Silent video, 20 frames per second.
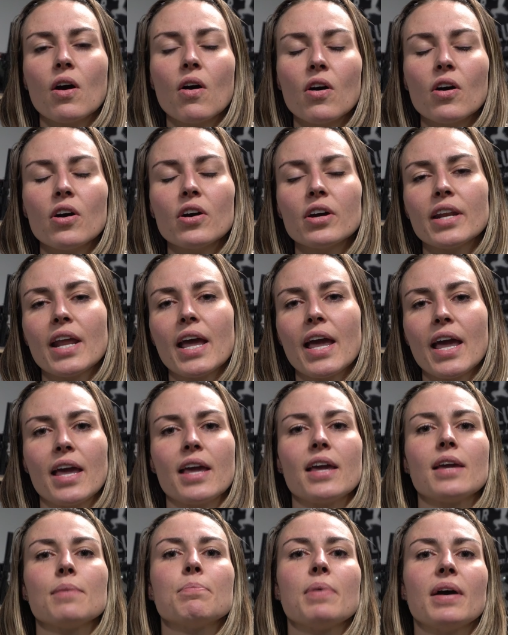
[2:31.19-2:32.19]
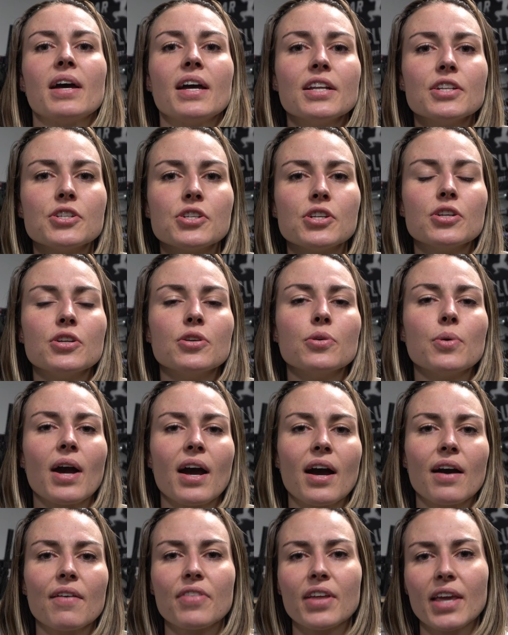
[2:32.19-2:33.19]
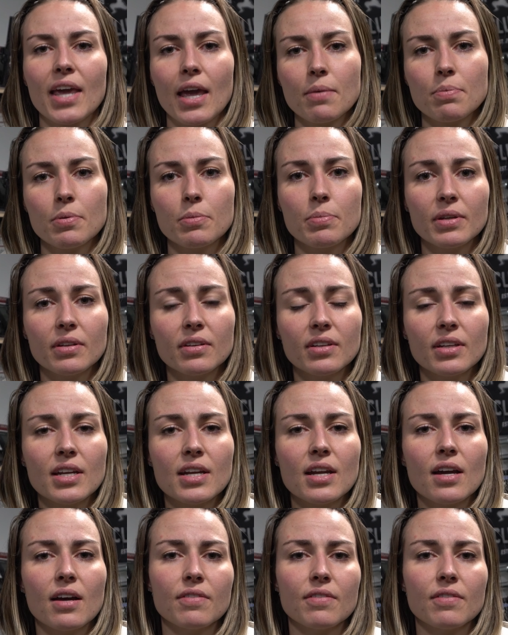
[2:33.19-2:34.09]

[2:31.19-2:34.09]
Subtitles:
on a bench, you have the capability